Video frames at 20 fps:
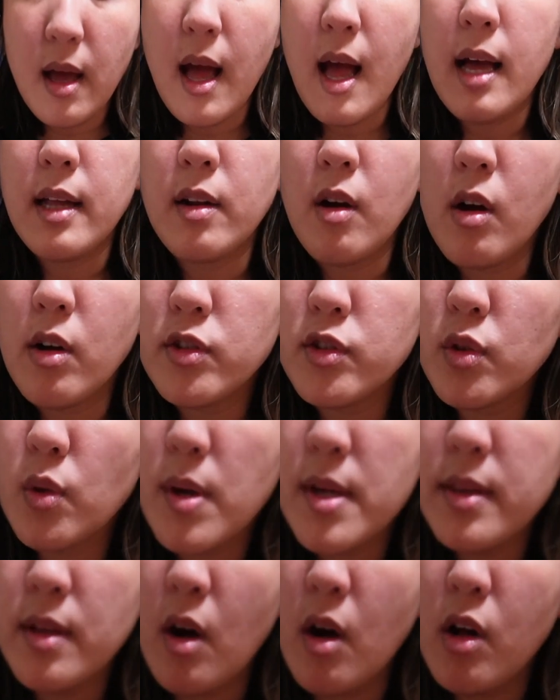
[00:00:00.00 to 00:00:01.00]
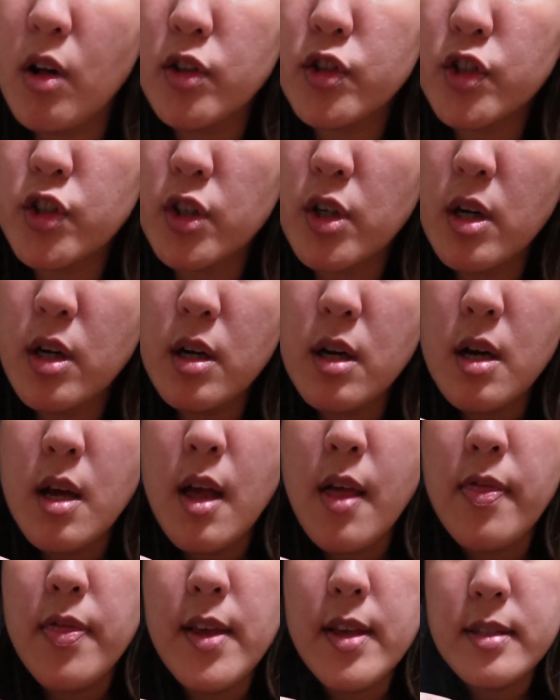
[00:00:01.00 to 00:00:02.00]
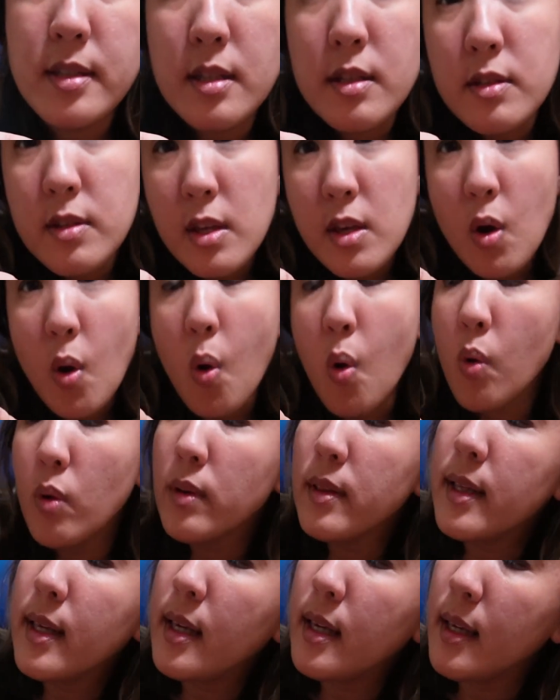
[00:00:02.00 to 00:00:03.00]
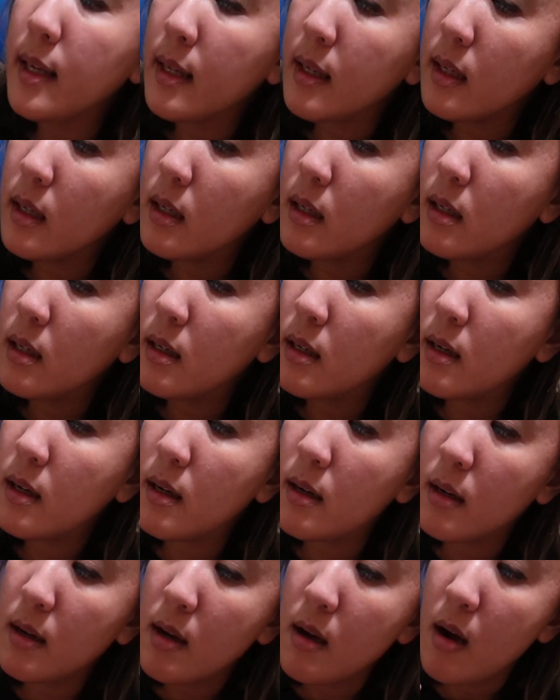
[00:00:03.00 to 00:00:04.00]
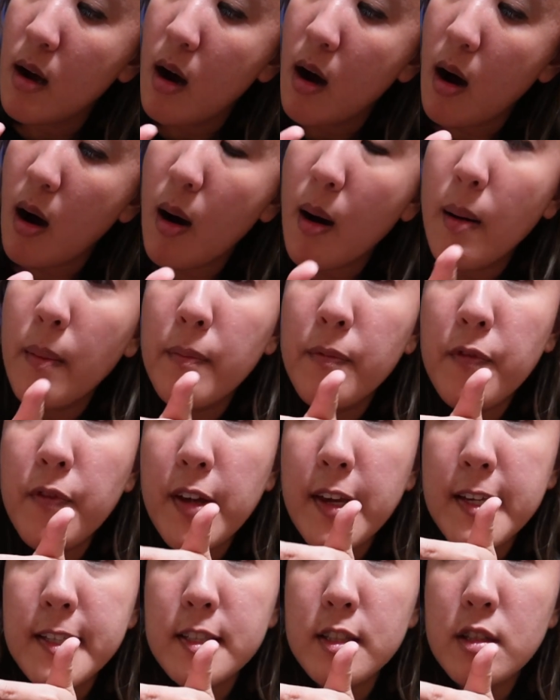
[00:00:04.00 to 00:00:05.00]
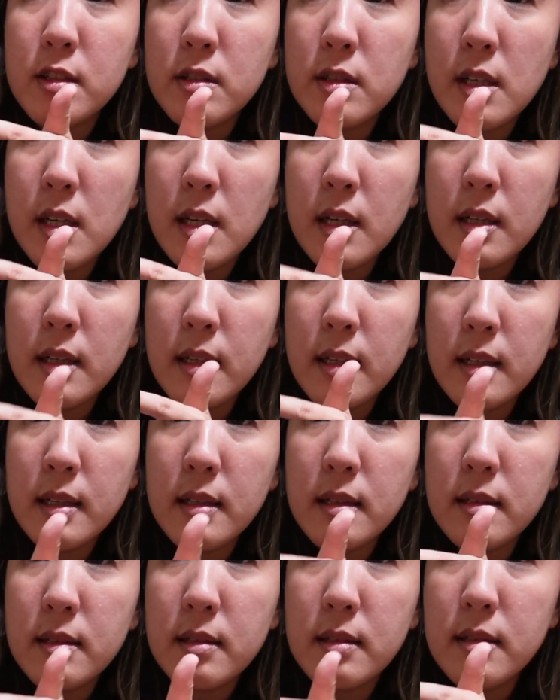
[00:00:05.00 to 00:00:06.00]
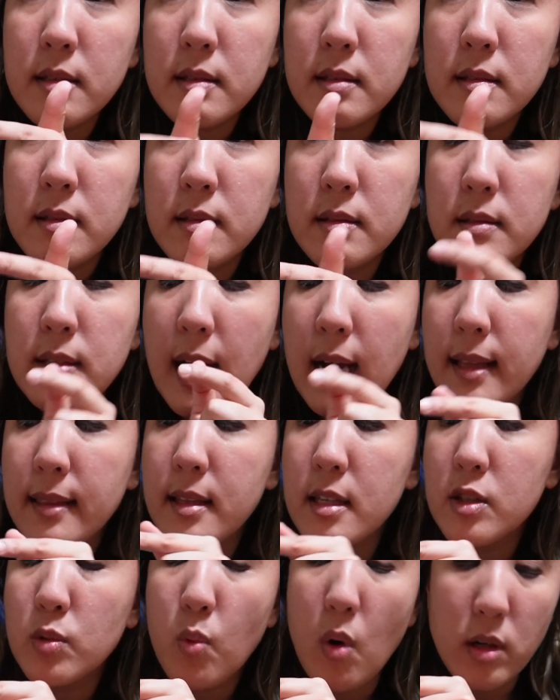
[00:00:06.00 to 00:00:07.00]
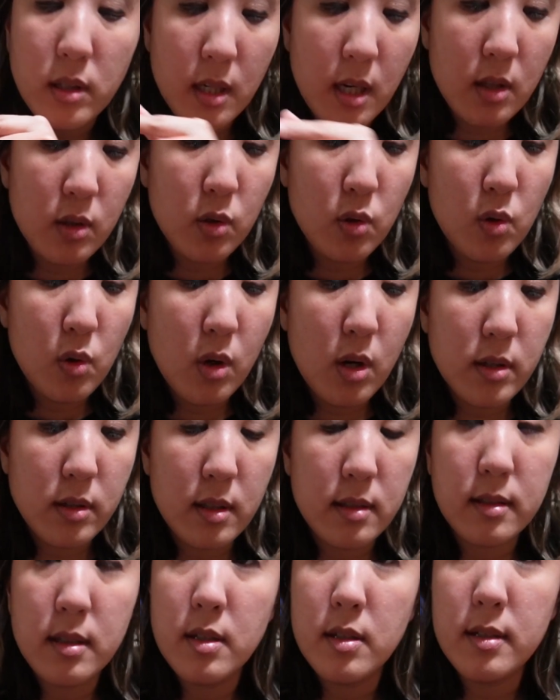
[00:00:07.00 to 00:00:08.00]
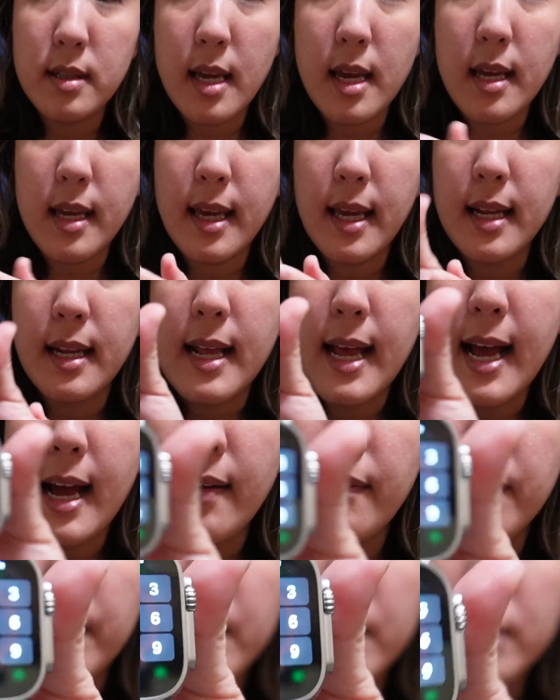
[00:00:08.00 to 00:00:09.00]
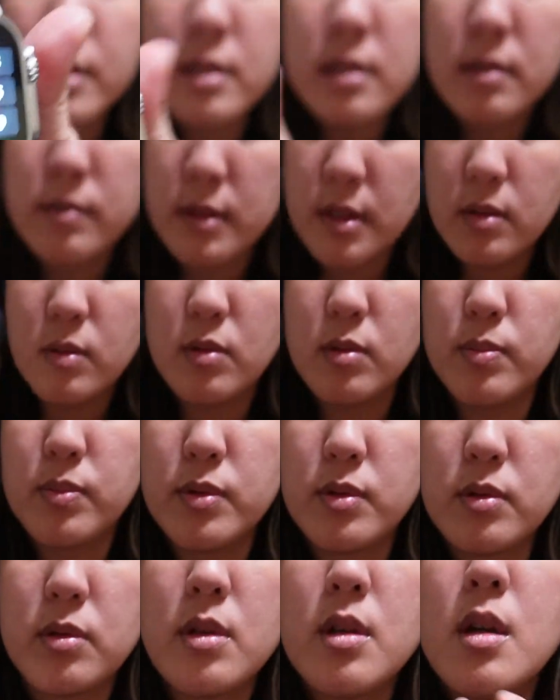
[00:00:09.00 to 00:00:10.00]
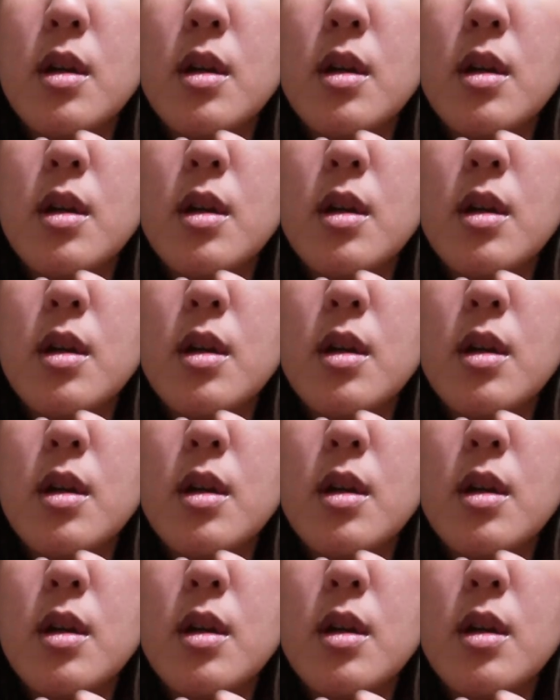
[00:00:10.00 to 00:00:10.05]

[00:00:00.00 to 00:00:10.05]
also in the Ultra, this is the only face screen that this watch can do, because the Series 8 can't have this, oops,